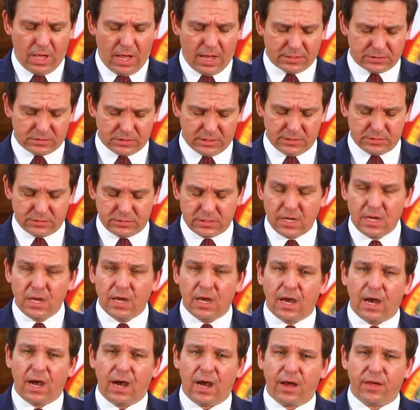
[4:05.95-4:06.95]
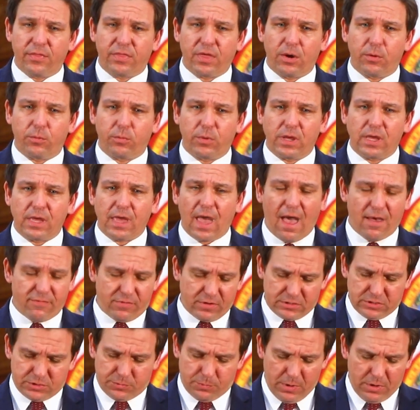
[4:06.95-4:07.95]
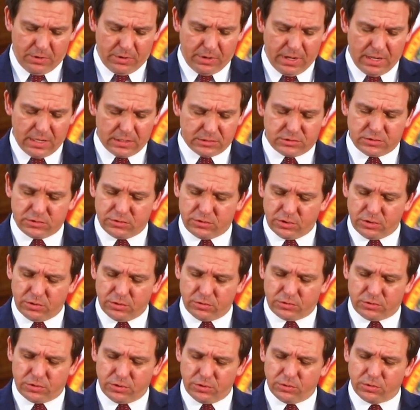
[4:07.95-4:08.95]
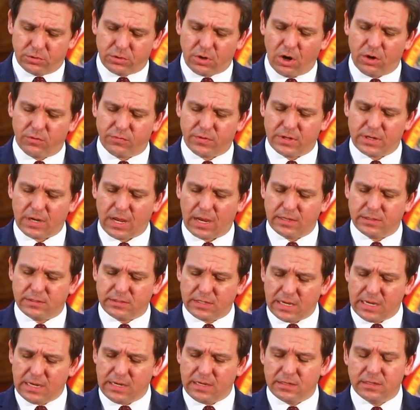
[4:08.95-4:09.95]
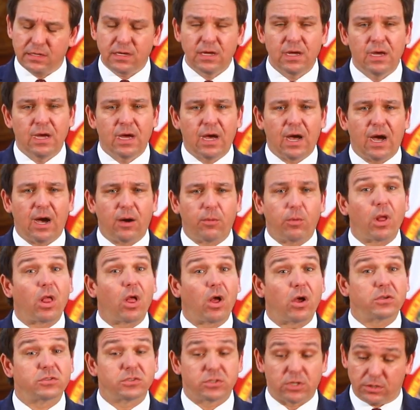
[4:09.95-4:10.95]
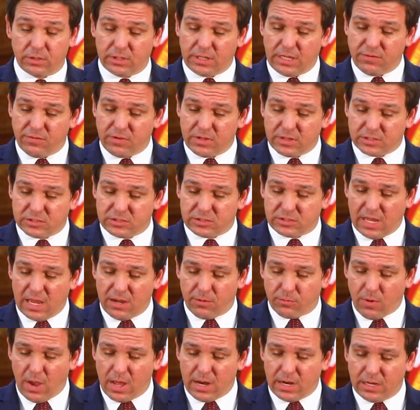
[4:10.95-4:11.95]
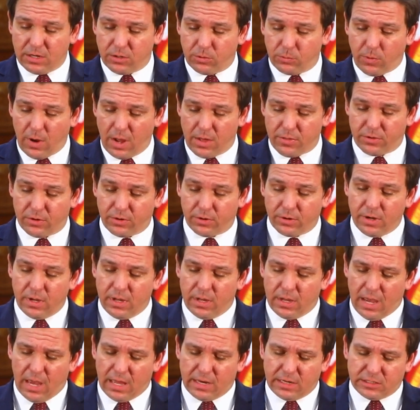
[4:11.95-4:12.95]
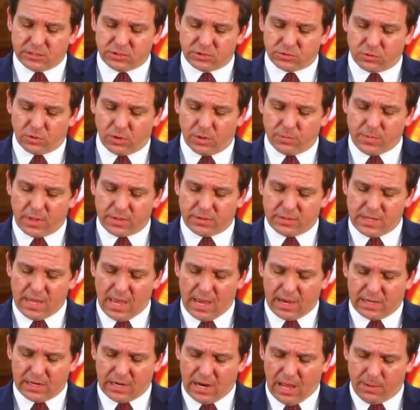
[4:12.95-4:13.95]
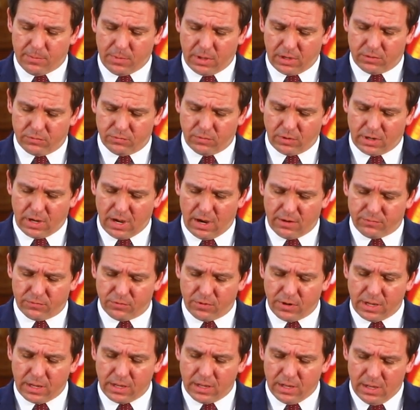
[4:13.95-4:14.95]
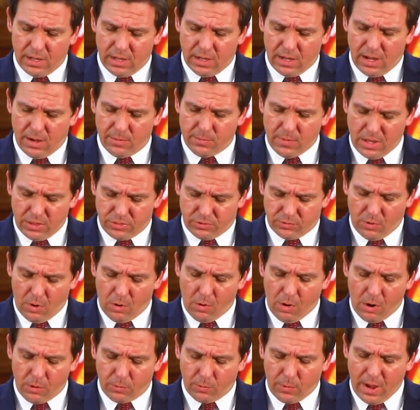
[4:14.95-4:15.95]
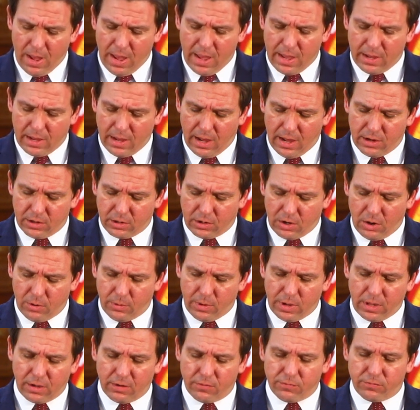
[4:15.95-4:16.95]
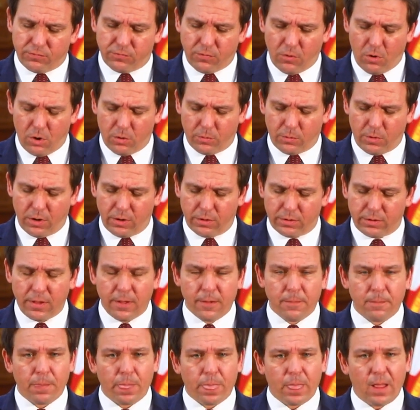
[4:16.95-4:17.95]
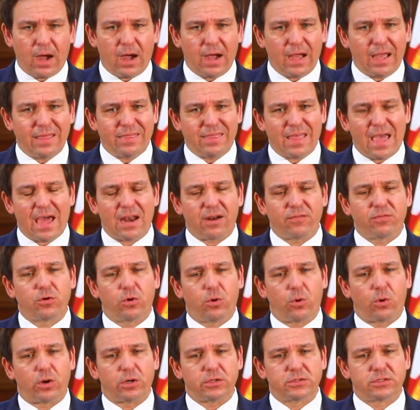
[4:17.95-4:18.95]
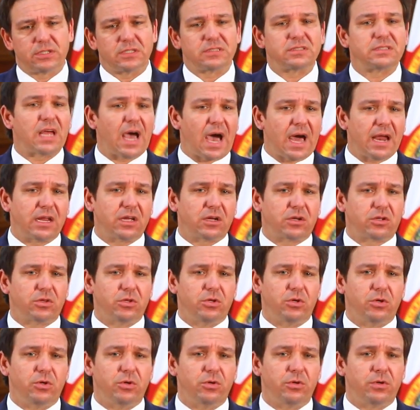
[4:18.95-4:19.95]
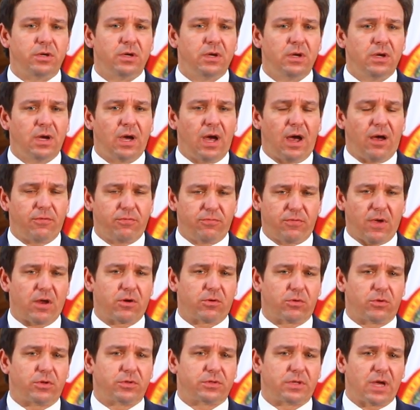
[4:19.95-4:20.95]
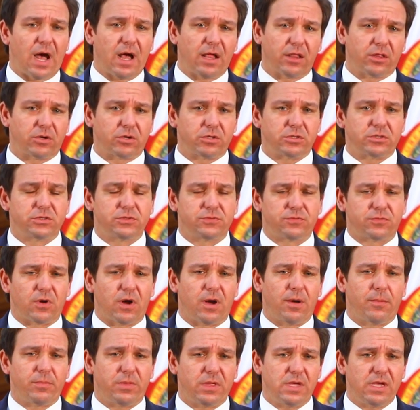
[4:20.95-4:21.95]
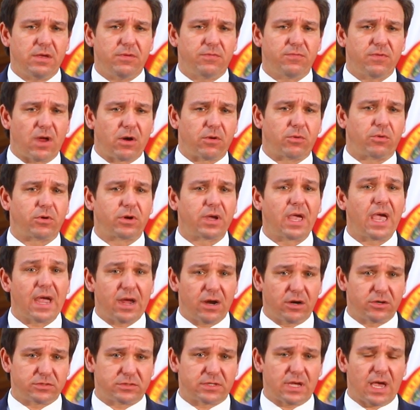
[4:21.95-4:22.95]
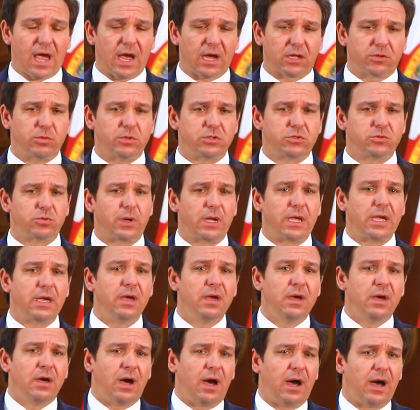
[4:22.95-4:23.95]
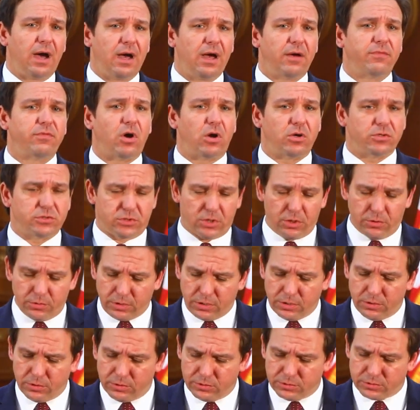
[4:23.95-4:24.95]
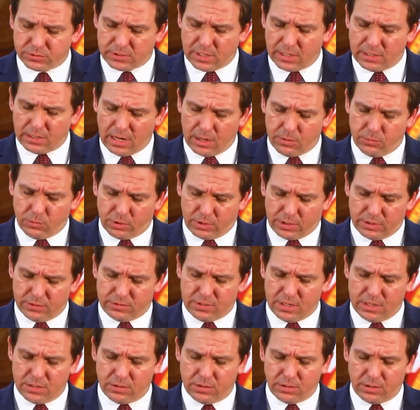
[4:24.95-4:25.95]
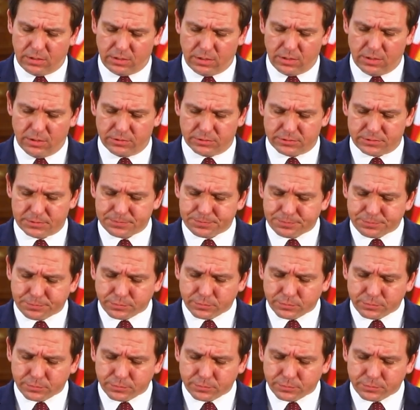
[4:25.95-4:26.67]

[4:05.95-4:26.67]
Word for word: losses uh, that we have experienced due to COVID-19, uh, while also leaving the state ready to weather any storm that the economic recovery uh, may throw our way way uh, going forward. Uh, and that, of course, does not include uh, federal dollars from the Federal CARES Act, which we uh, have also used and, and will continue to use.